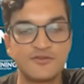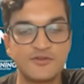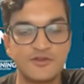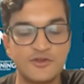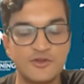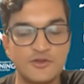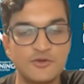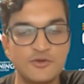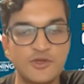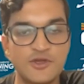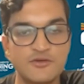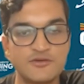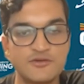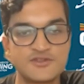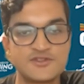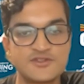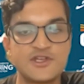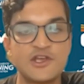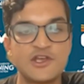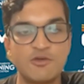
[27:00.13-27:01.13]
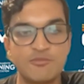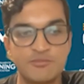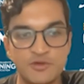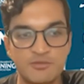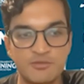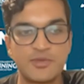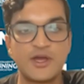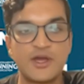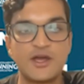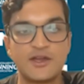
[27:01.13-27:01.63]
glucose to help
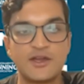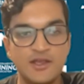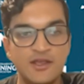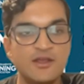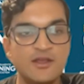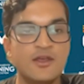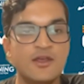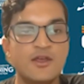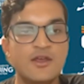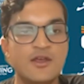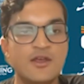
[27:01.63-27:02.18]
your body